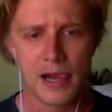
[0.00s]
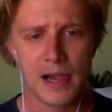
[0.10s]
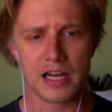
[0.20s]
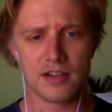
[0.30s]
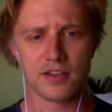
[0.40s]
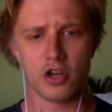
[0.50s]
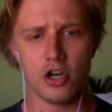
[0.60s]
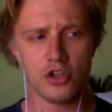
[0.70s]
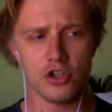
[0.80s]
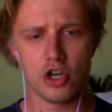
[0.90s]
it is the
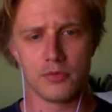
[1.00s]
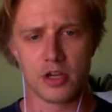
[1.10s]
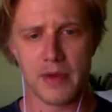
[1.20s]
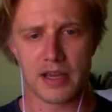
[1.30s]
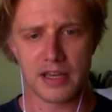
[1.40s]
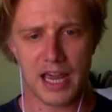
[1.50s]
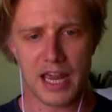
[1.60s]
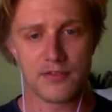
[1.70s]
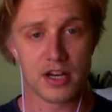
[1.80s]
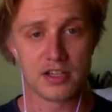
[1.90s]
coach's job to make a cave
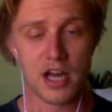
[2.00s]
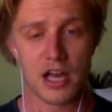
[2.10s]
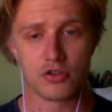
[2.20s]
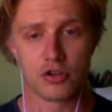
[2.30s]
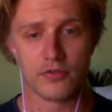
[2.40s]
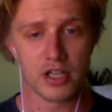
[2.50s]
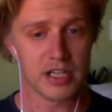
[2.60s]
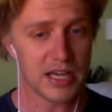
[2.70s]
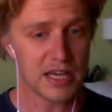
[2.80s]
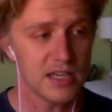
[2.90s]
that is neither trivially
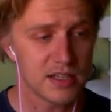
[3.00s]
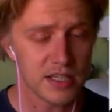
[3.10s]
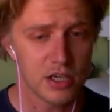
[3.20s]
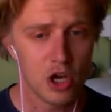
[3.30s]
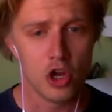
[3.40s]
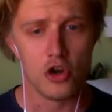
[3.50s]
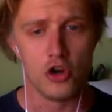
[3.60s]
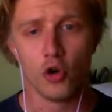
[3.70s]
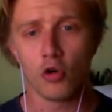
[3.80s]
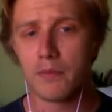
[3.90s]
easy
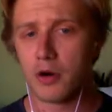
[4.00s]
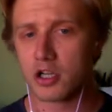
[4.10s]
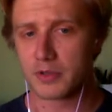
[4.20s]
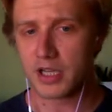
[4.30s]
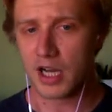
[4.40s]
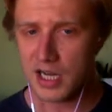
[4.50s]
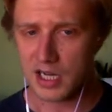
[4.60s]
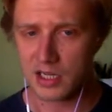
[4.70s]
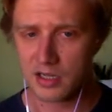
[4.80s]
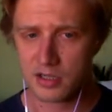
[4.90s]
nor impossibly
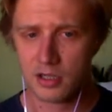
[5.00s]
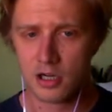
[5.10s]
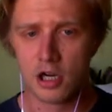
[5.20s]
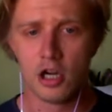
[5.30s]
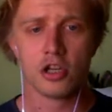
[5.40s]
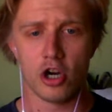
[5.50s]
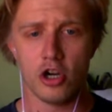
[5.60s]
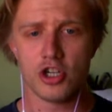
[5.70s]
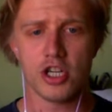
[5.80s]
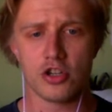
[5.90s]
hard.
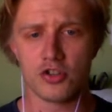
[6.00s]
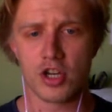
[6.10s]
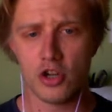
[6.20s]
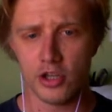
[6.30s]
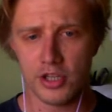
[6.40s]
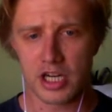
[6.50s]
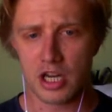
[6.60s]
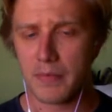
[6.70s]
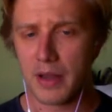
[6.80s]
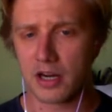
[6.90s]
Coaching using a nonlinear
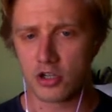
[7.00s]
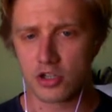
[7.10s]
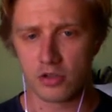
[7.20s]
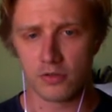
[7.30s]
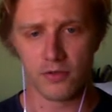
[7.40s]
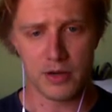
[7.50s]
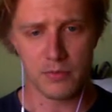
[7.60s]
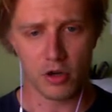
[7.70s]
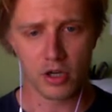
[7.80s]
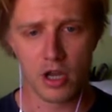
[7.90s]
pedagogical
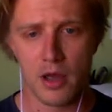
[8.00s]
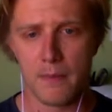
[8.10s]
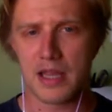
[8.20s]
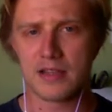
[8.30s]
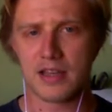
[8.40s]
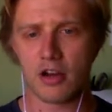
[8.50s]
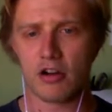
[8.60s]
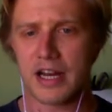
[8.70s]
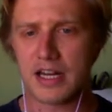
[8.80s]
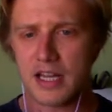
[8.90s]
framework means creating a